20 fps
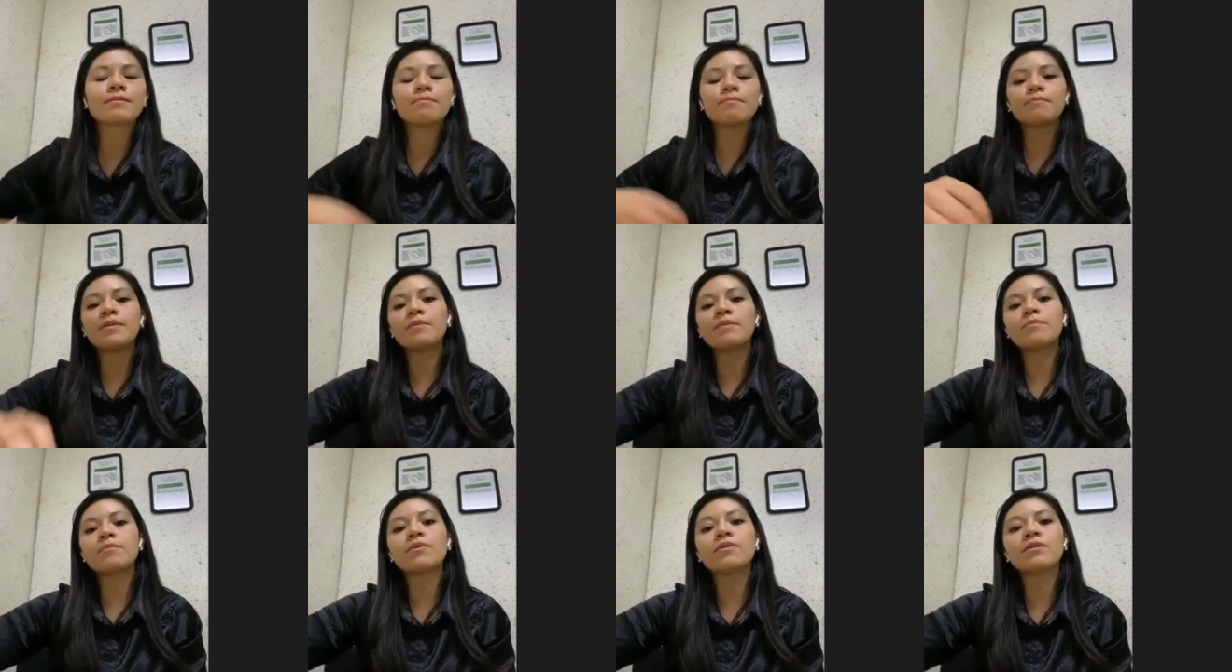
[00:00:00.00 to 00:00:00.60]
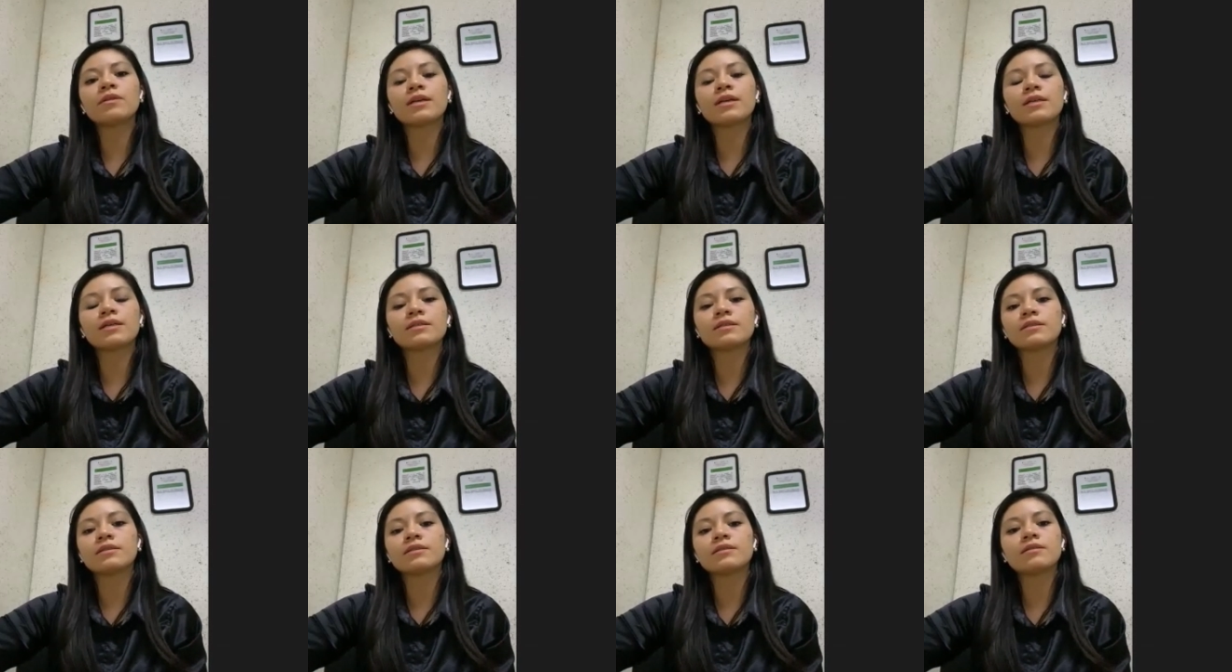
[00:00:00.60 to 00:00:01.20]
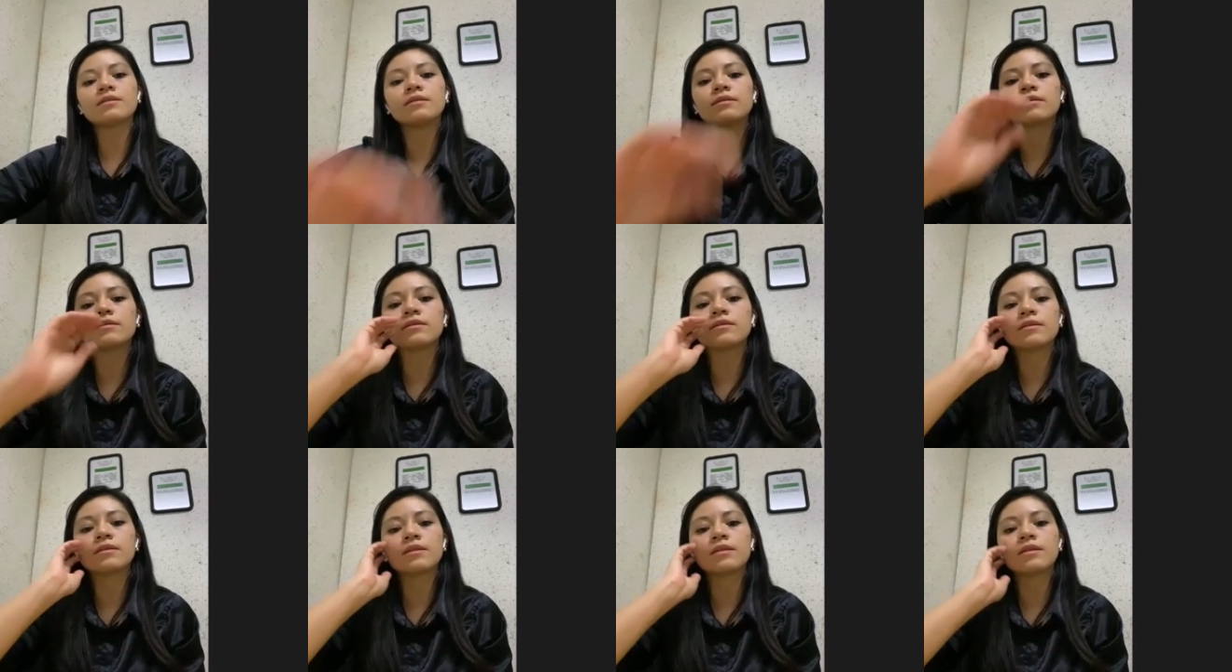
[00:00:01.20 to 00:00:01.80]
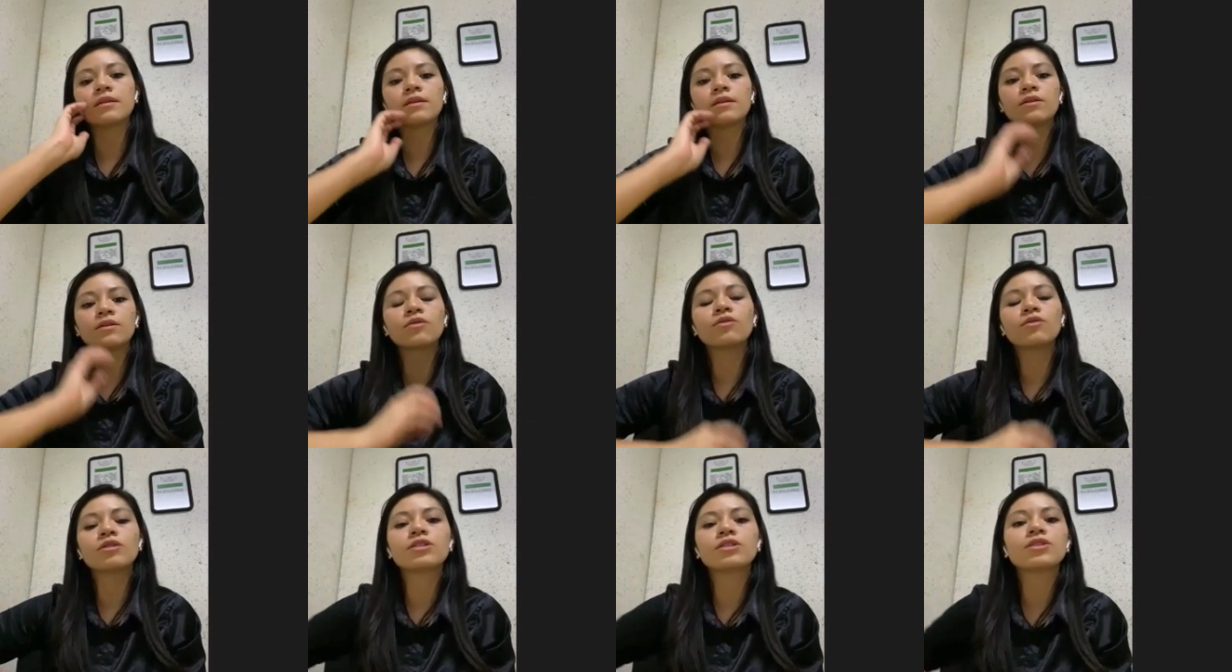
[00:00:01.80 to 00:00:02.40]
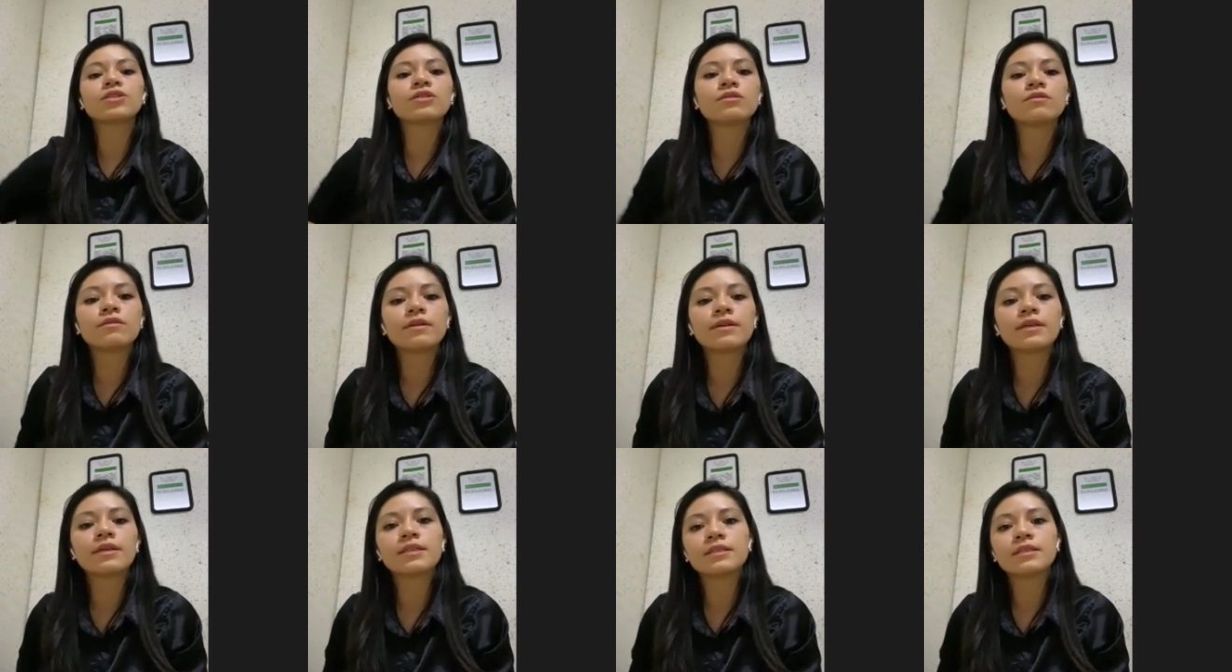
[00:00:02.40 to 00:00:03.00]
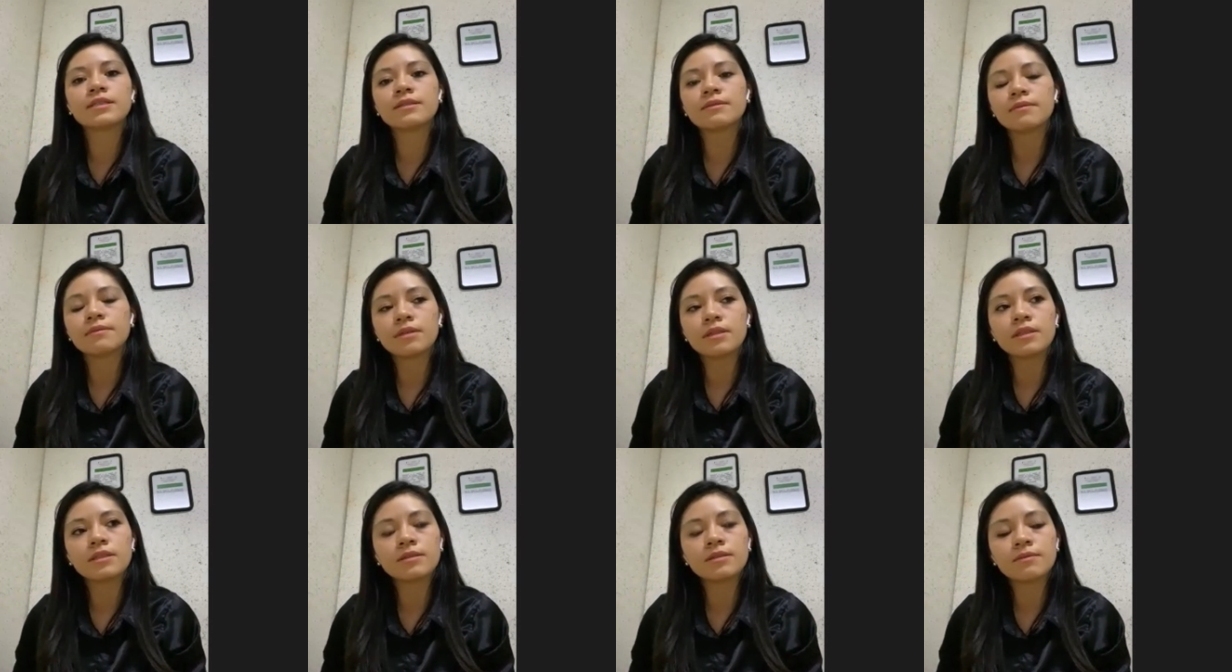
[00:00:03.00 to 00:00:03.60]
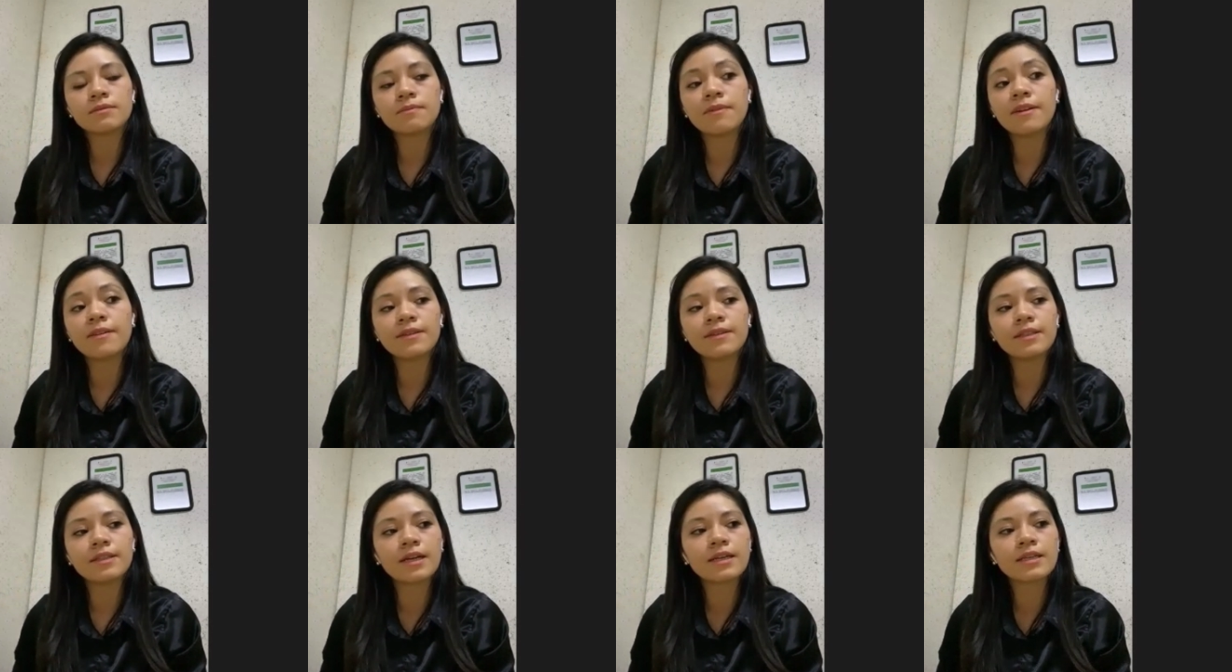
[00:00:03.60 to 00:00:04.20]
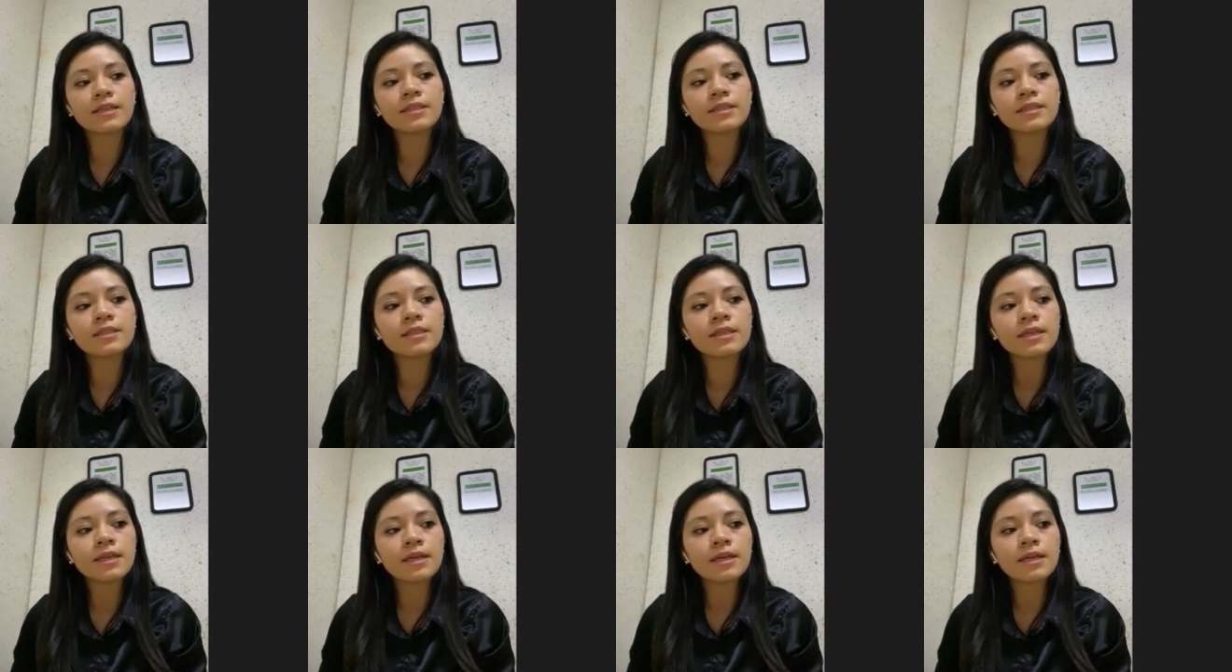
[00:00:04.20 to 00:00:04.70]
the people and the culture is is very nice.